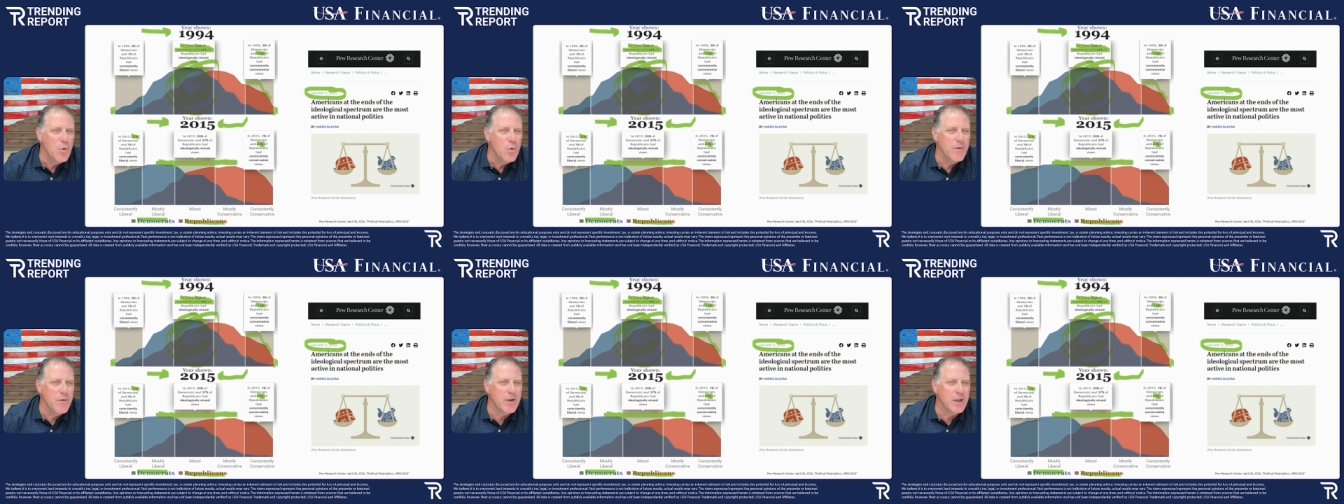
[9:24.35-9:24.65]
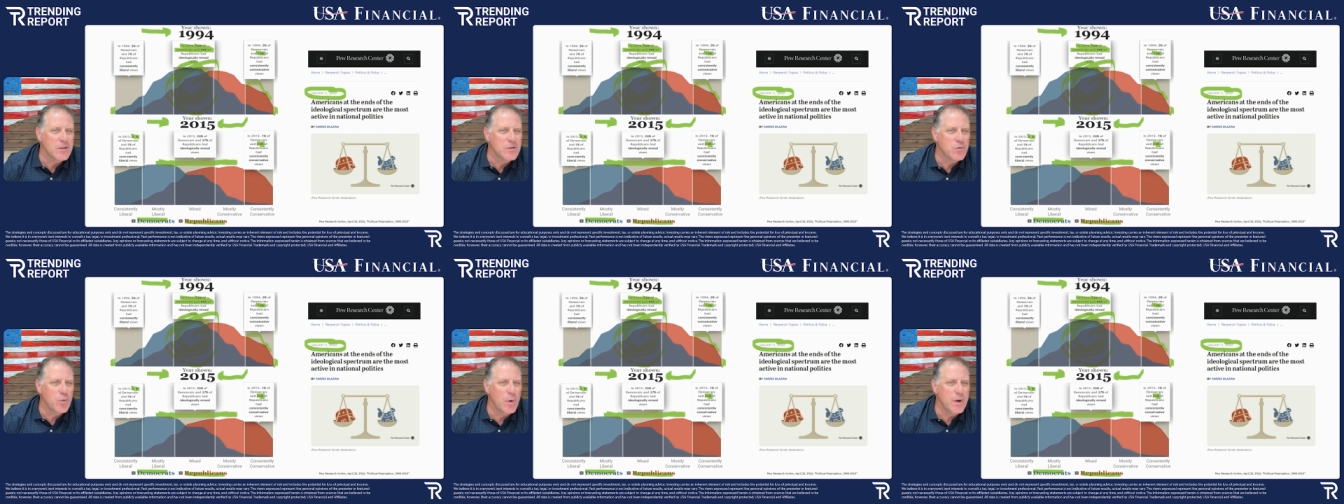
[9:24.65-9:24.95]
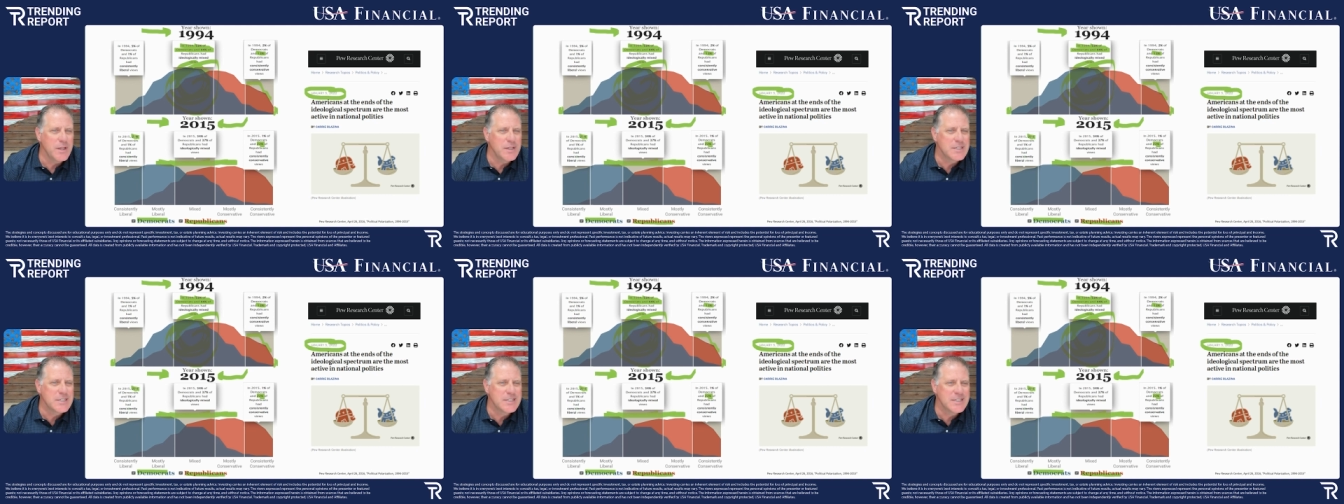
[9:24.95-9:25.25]
We've got
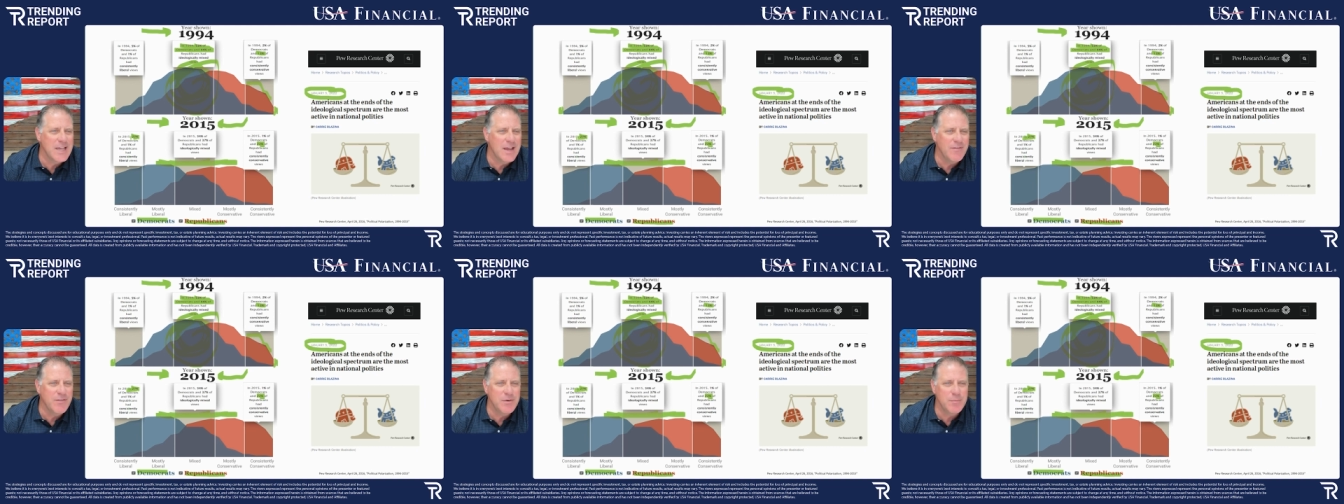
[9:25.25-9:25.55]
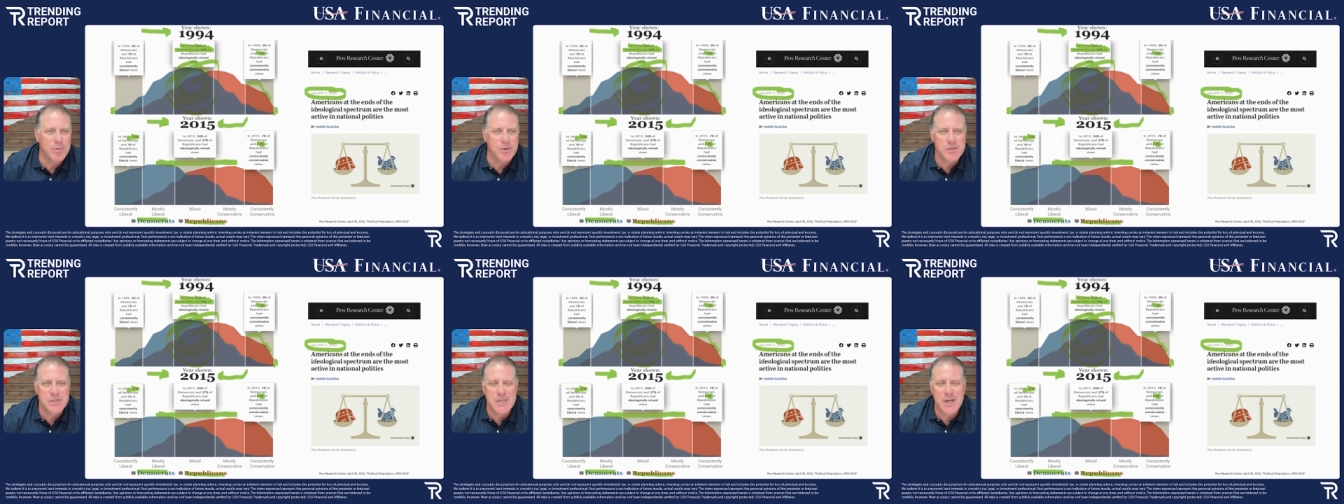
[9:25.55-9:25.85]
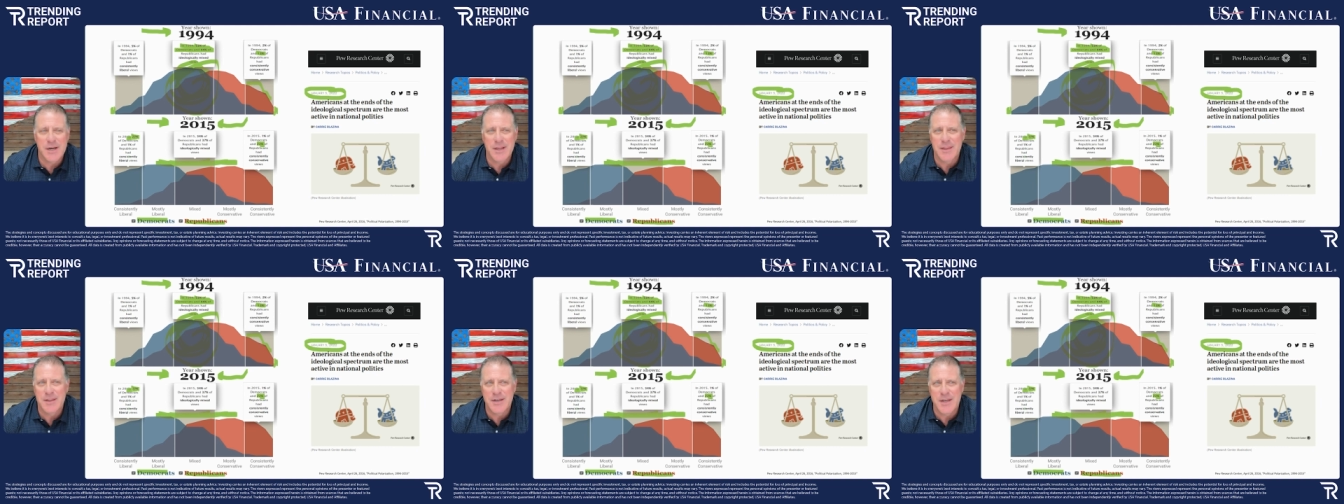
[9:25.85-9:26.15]

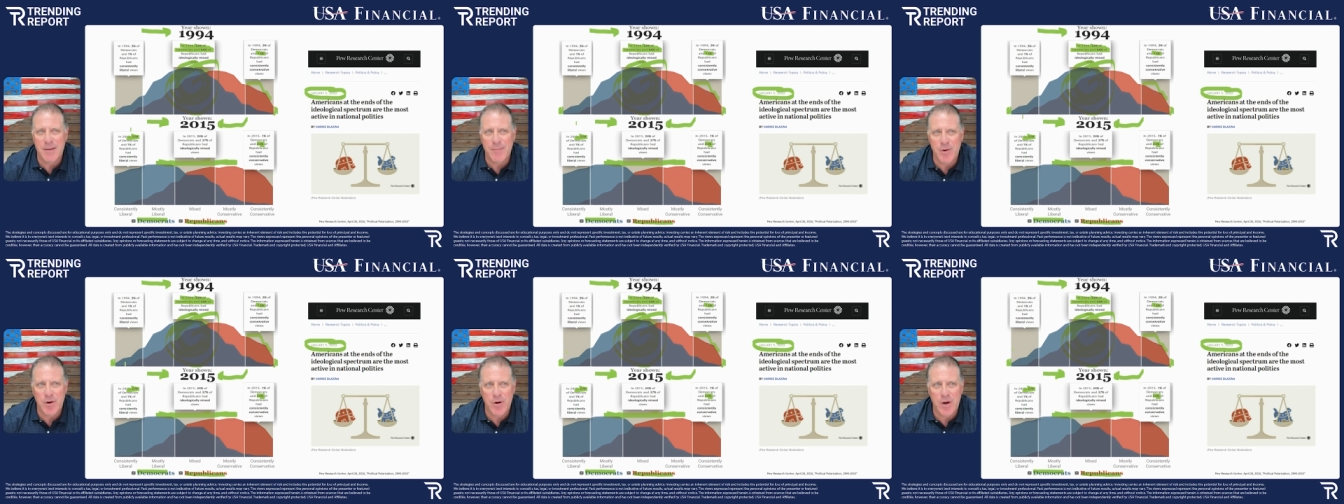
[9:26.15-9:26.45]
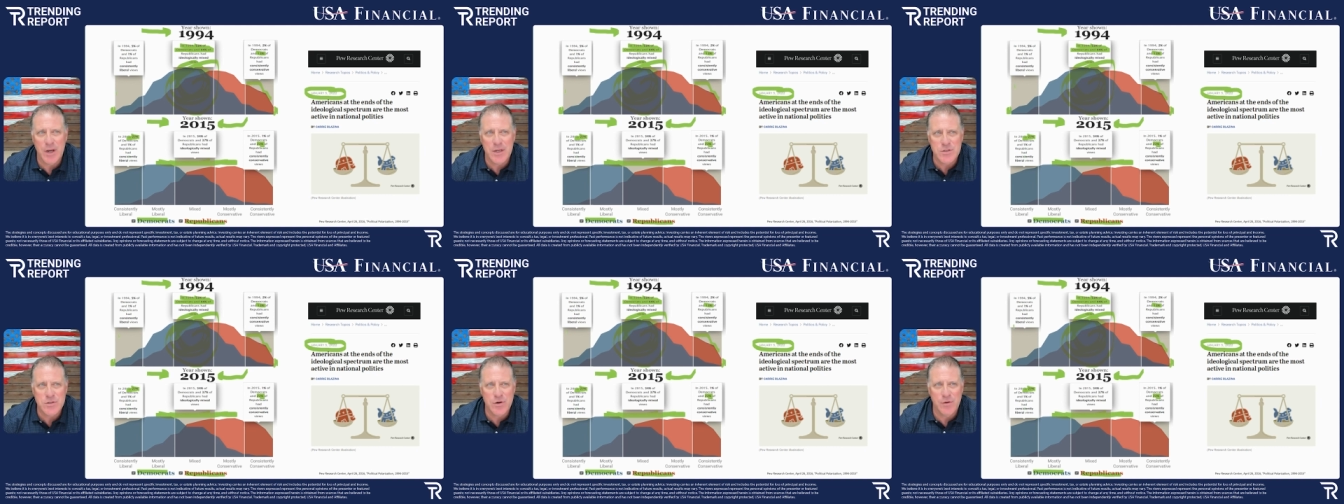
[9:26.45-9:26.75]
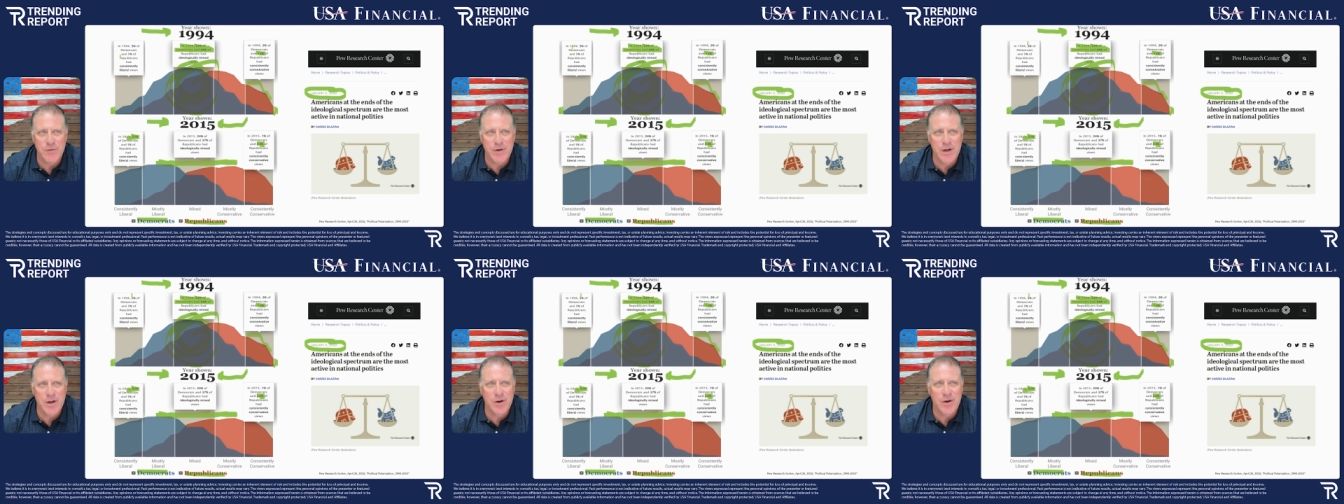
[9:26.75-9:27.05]
27% of the Democrats
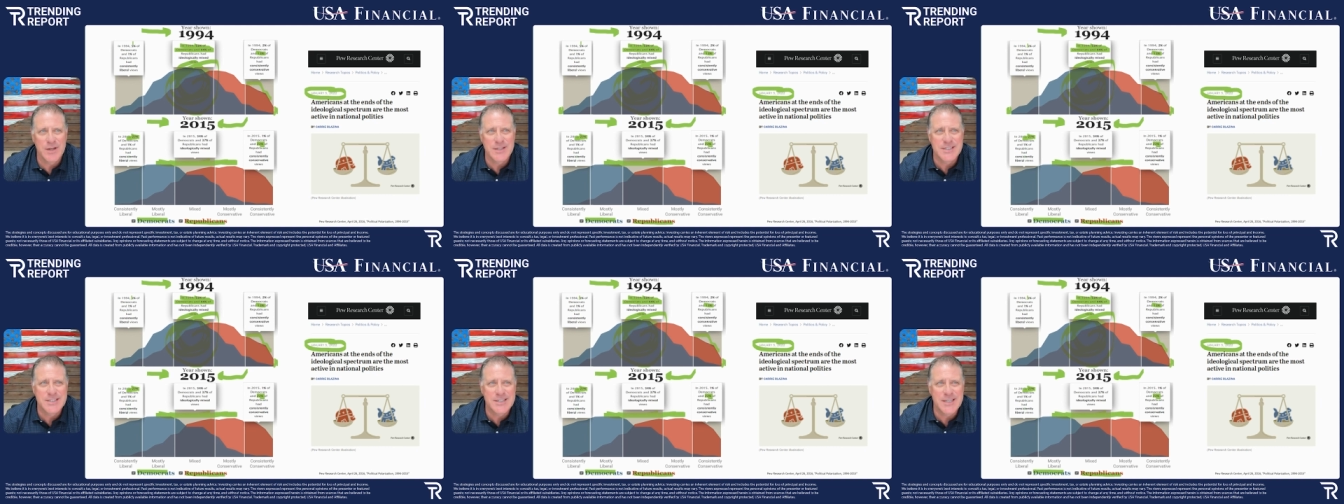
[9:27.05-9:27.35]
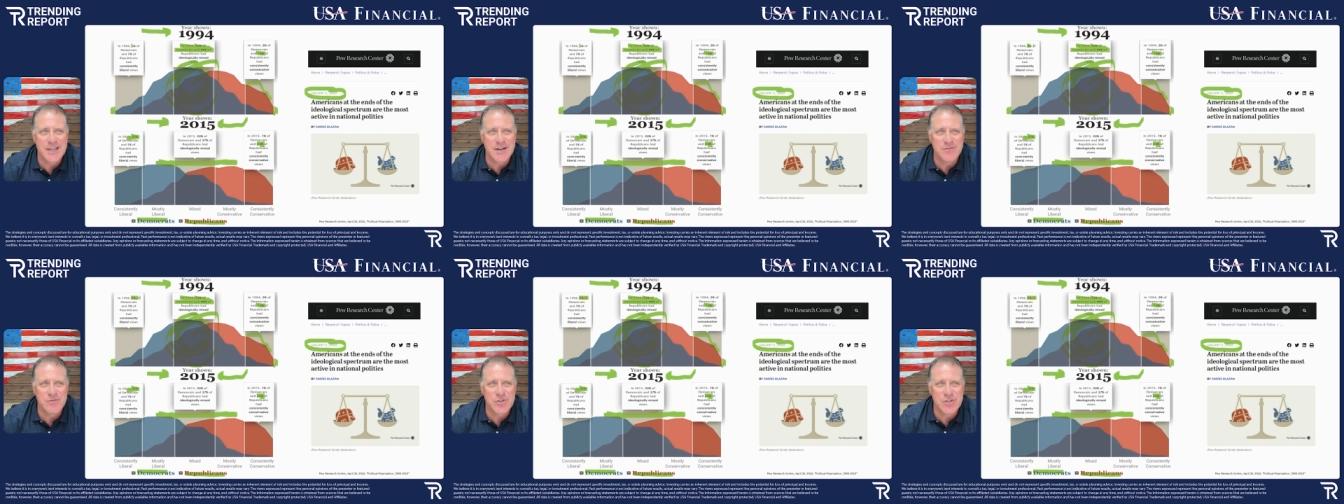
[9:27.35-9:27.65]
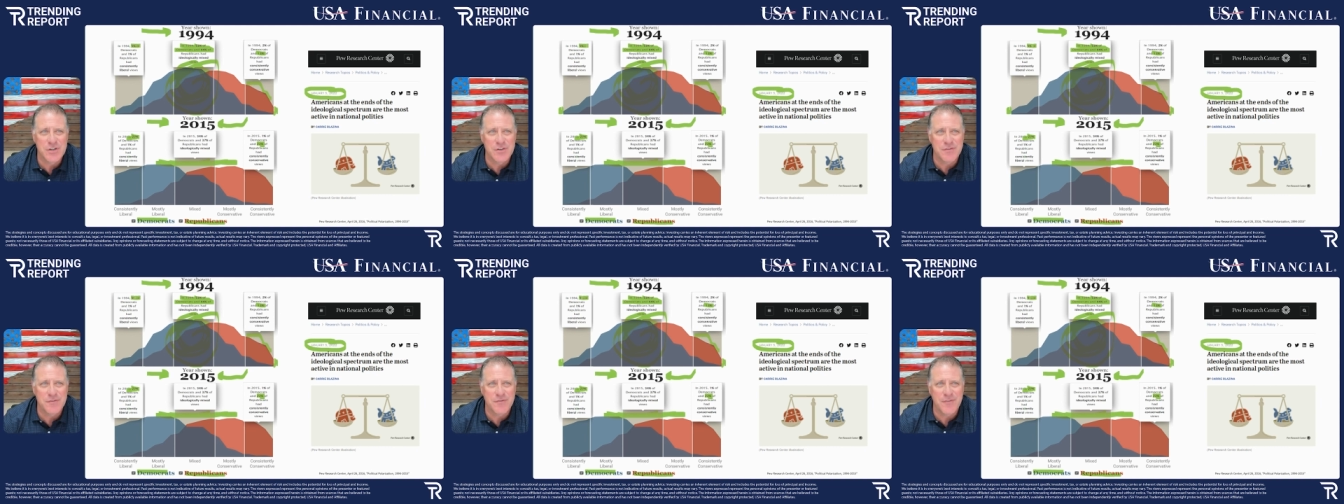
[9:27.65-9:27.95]
over here instead of
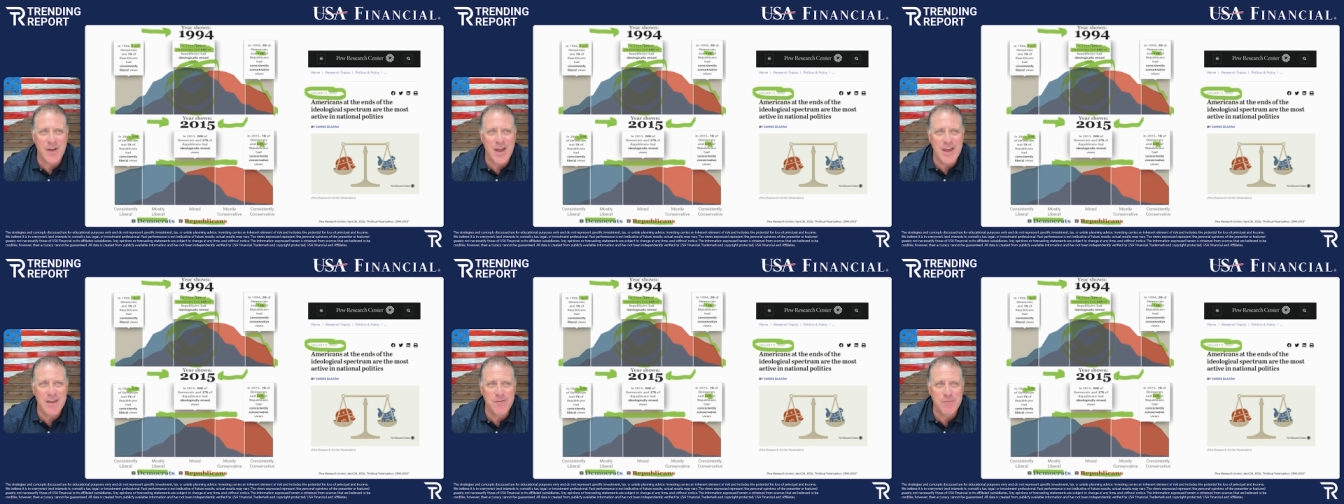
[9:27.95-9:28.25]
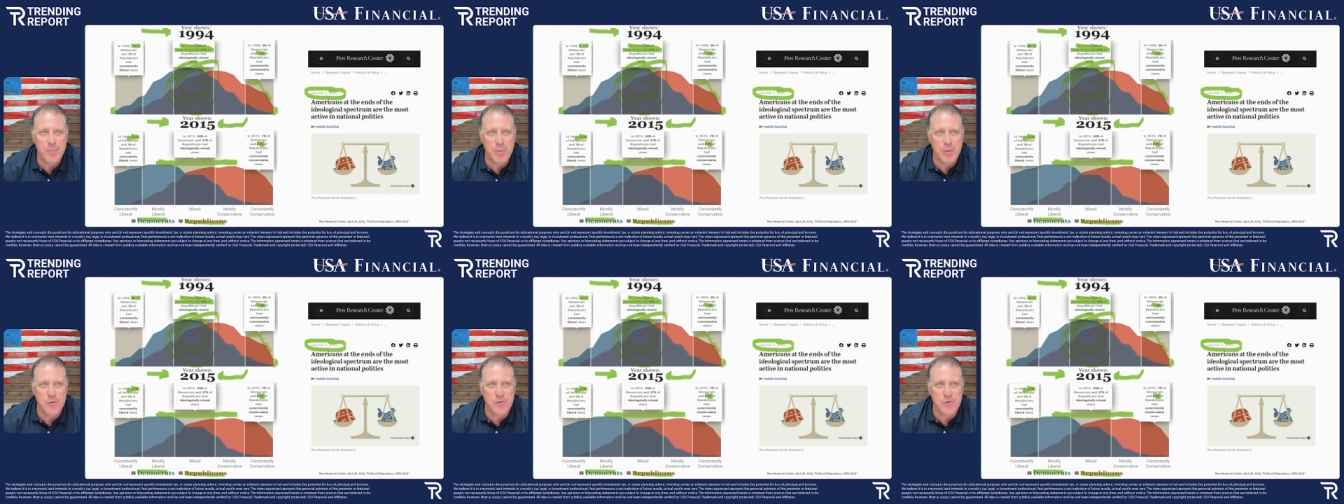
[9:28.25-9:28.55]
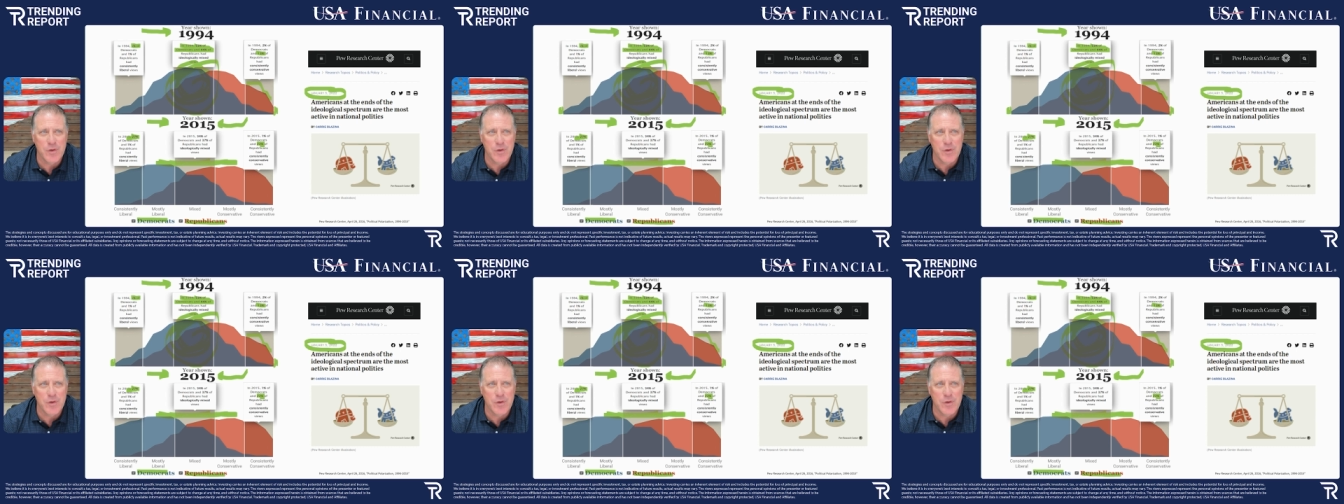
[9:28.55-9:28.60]
just 5%.